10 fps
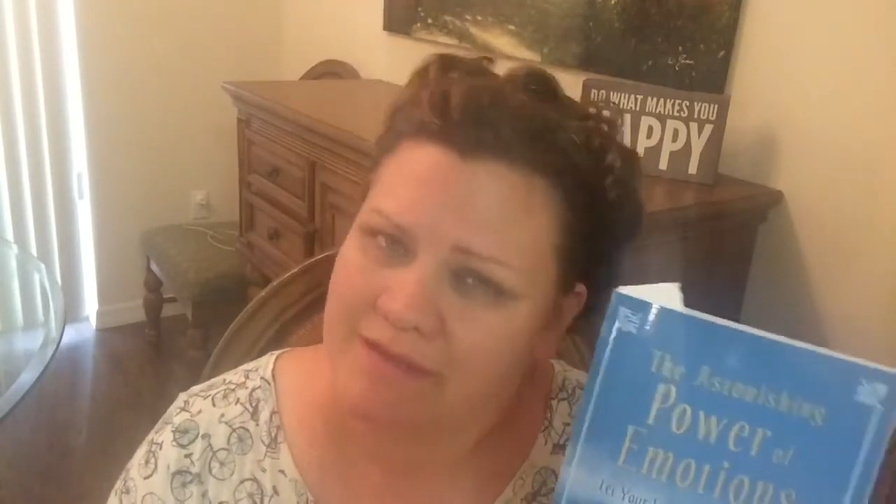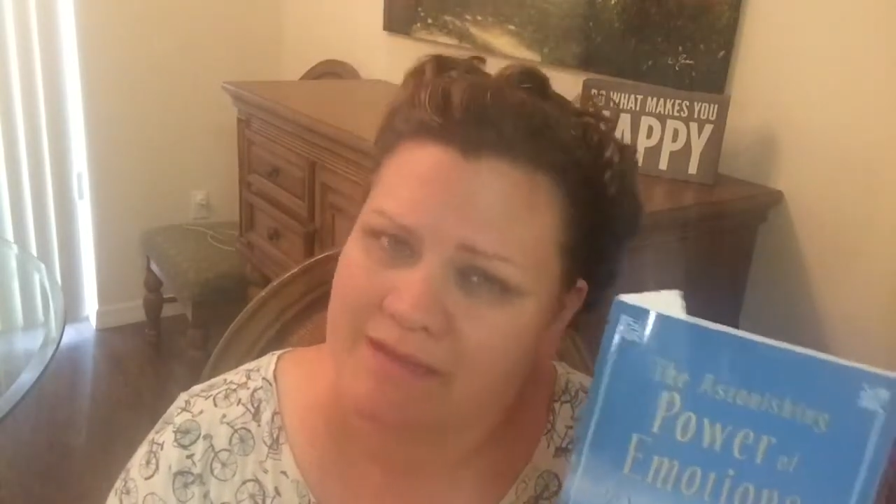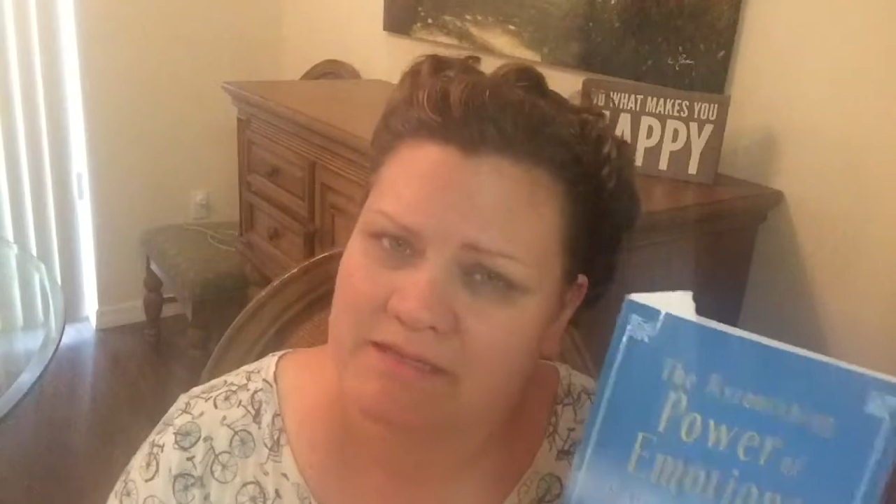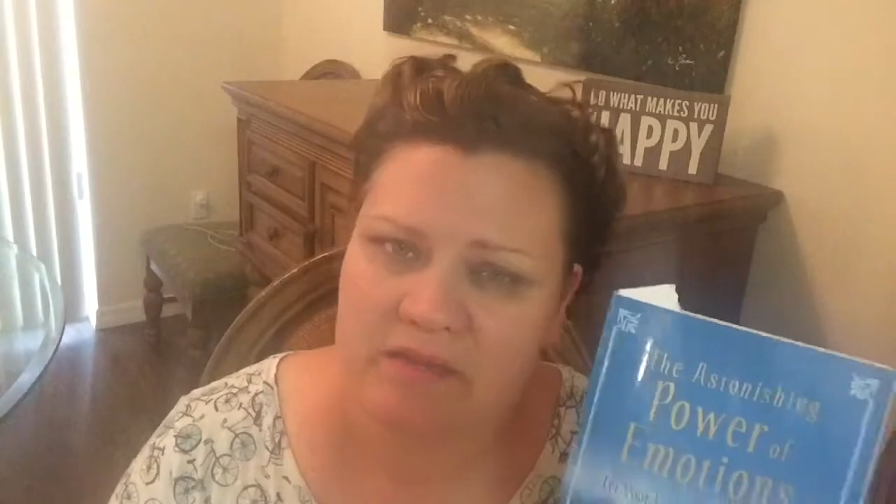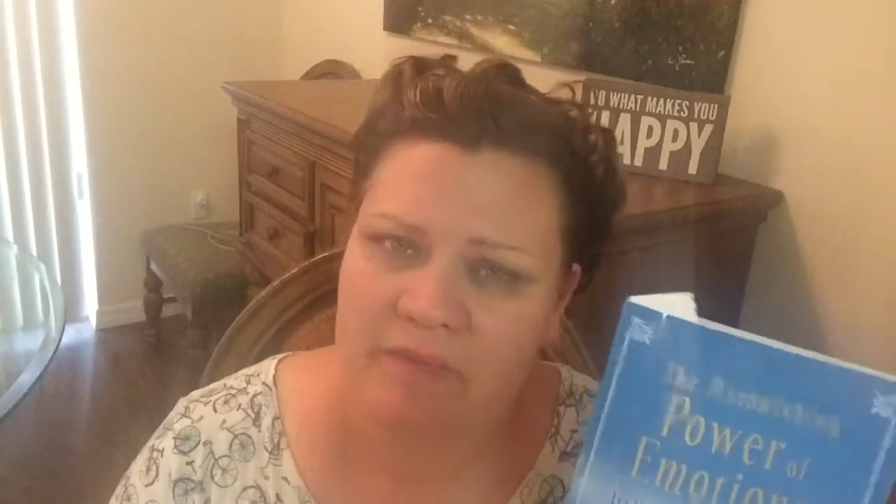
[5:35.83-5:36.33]
like
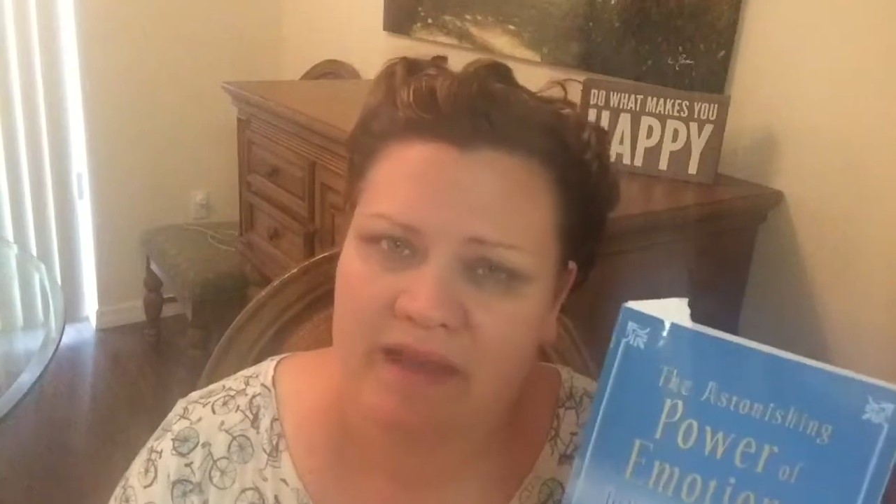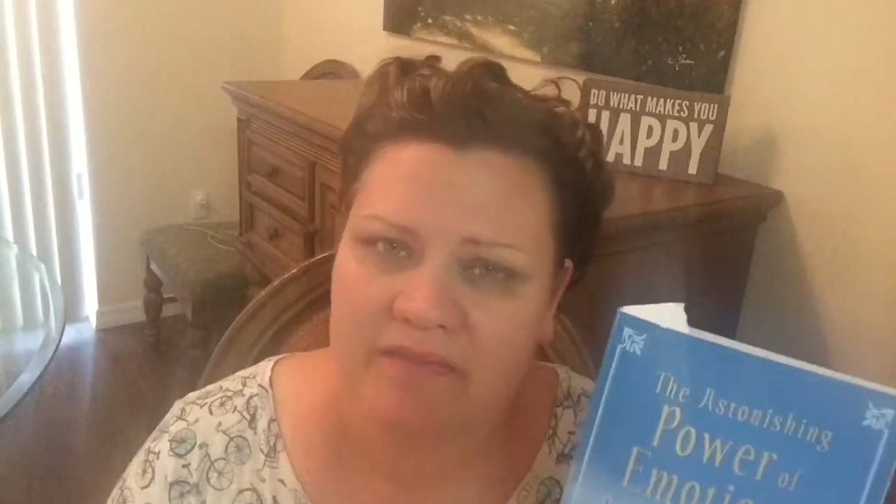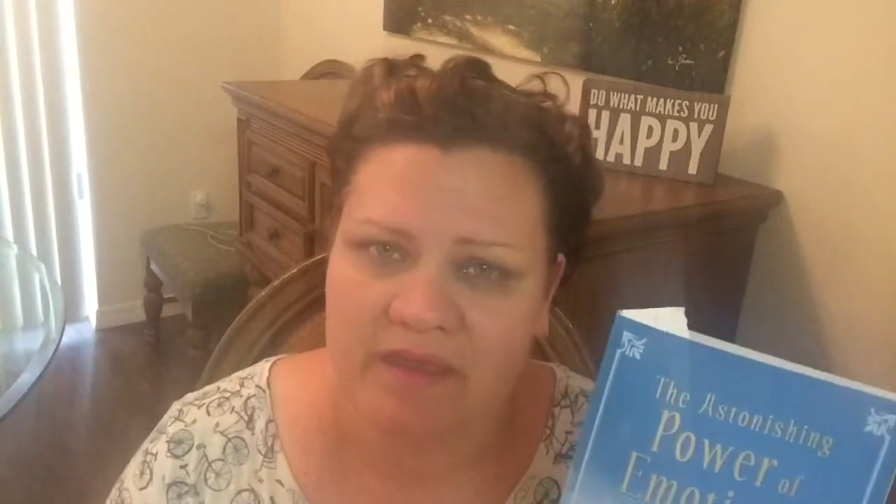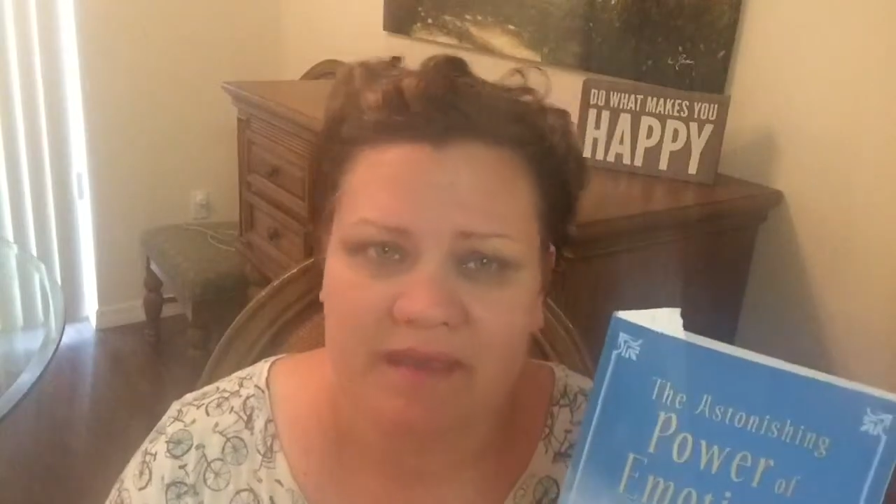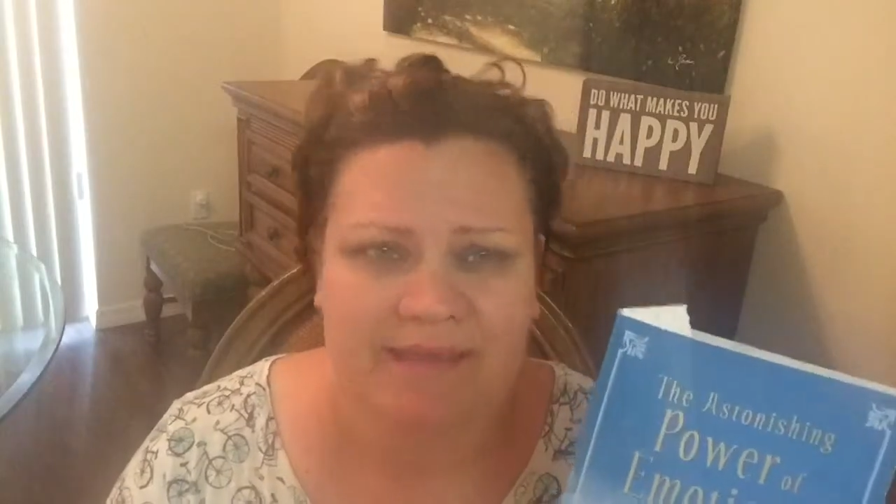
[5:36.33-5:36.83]
that's a
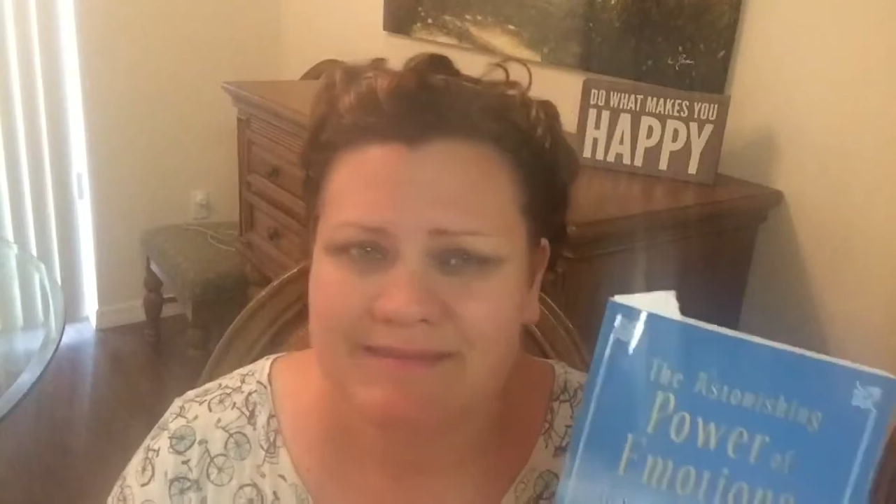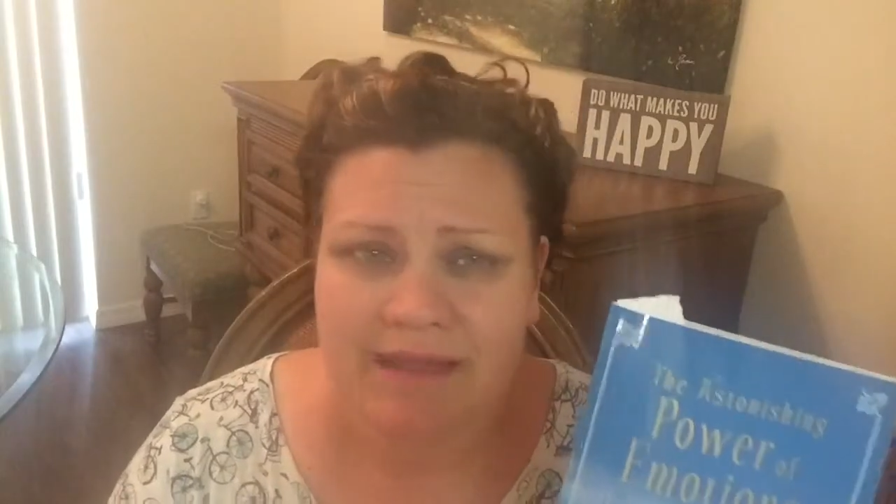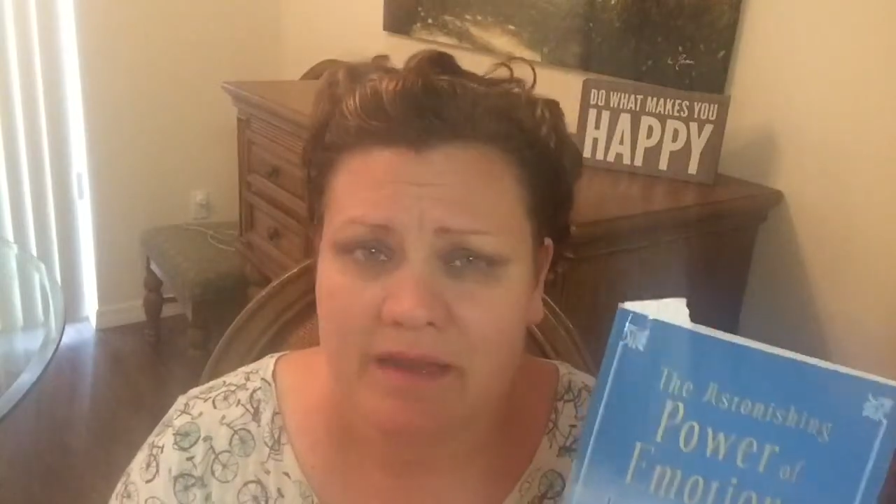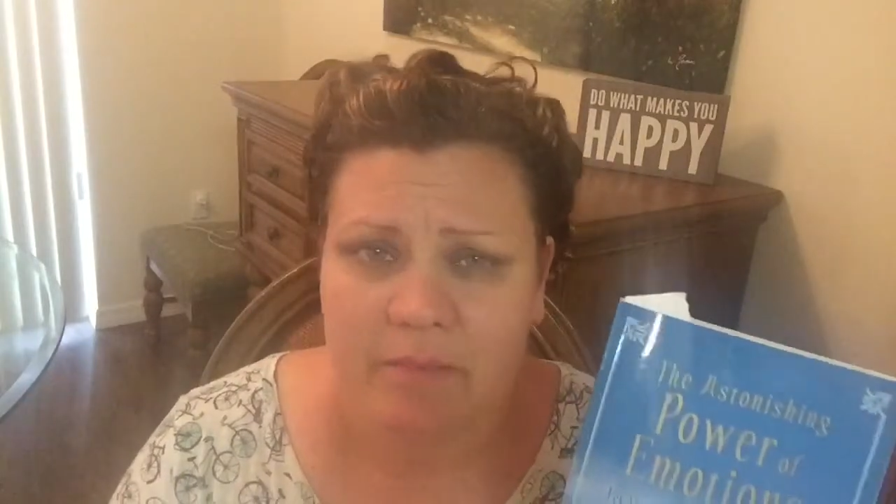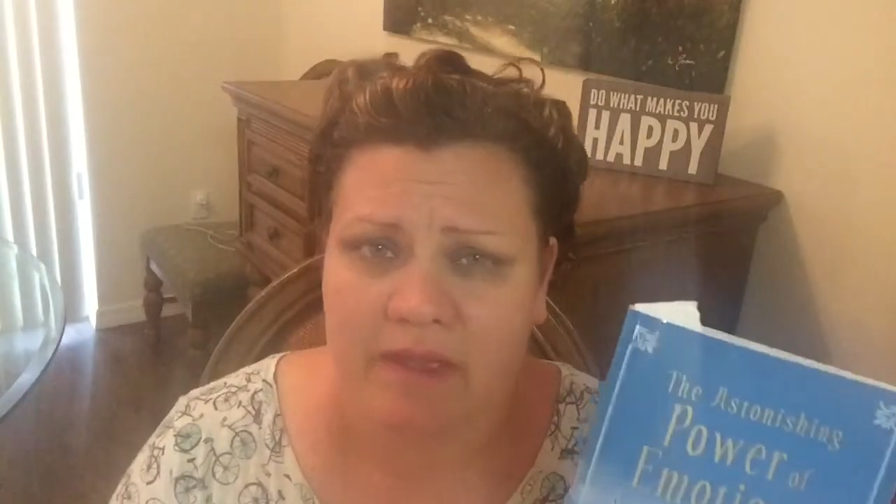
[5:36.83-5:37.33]
bad thing. That's
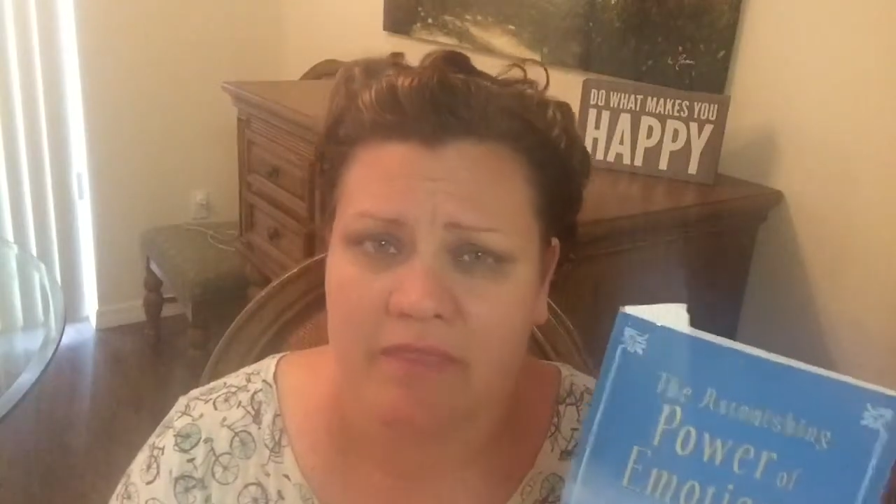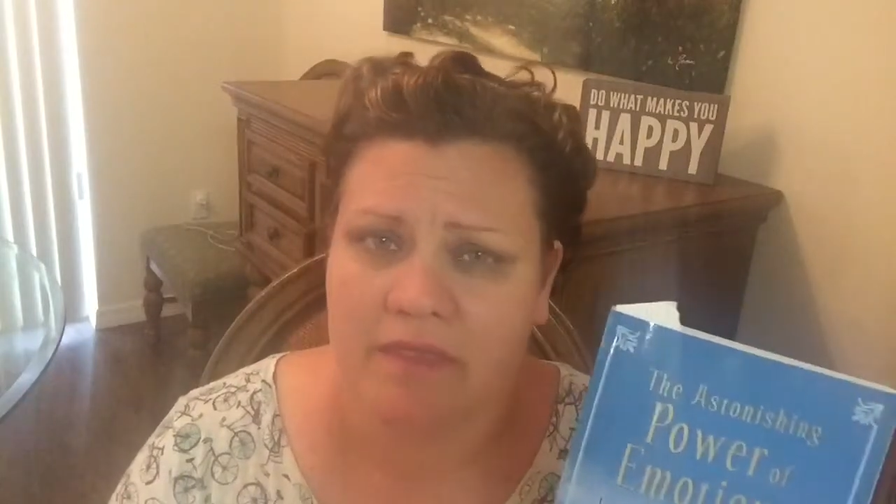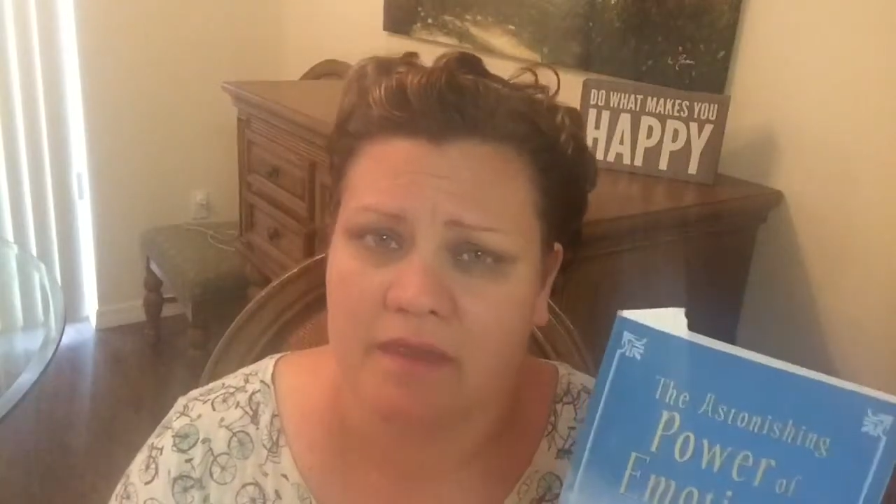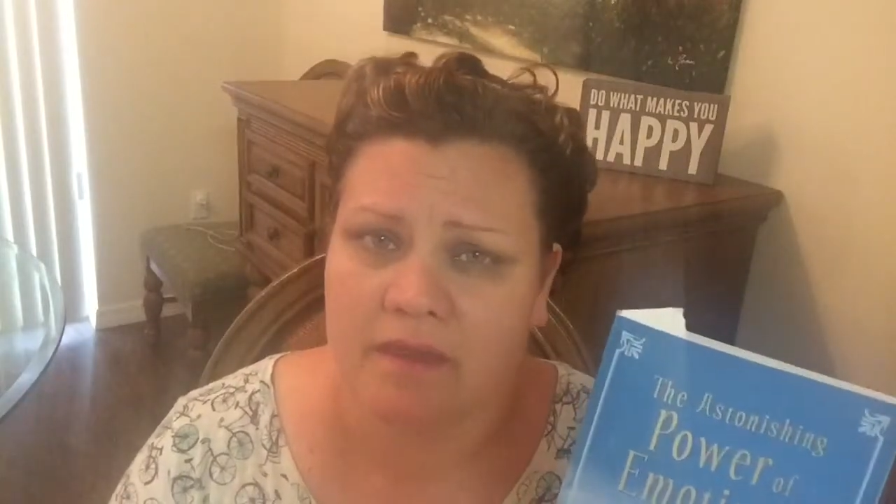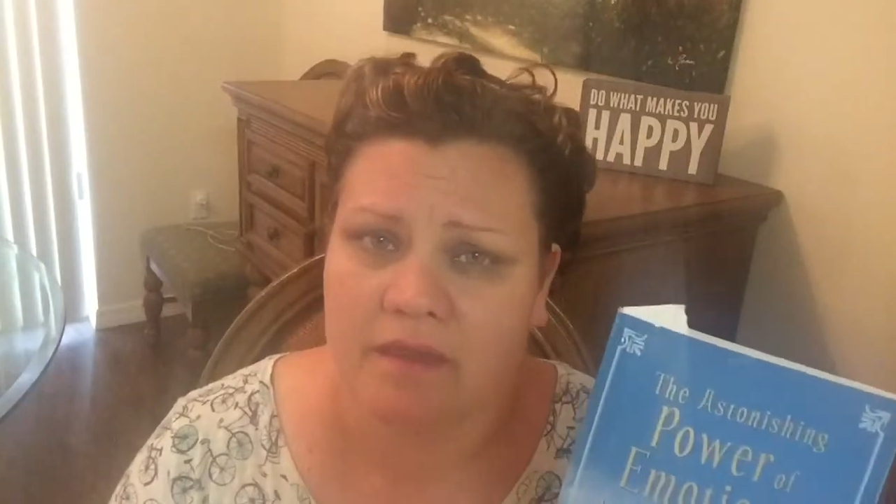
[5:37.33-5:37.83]
not a bad
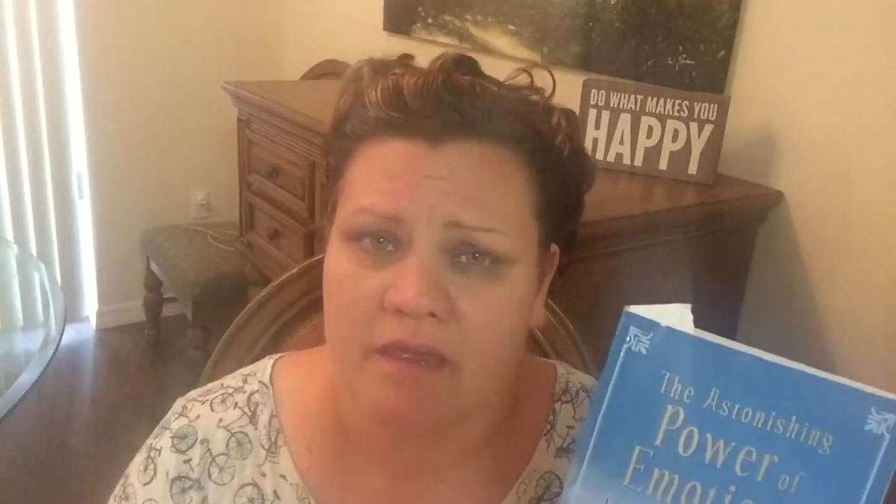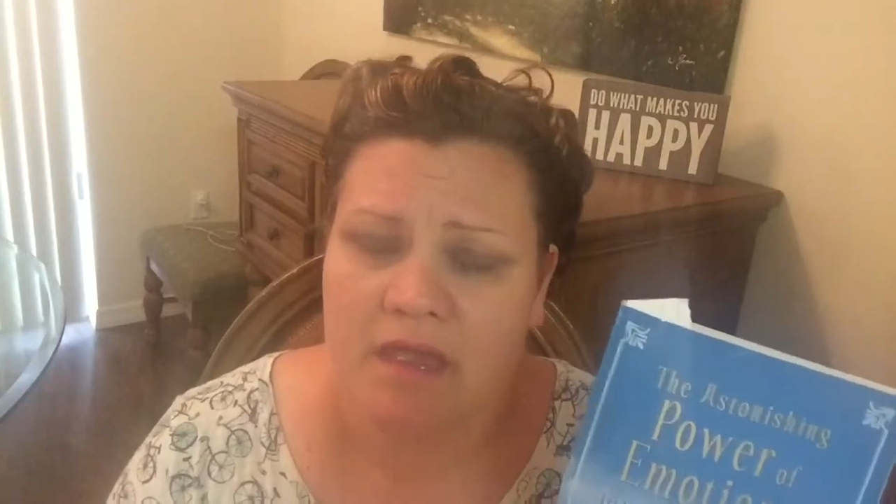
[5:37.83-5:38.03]
thing.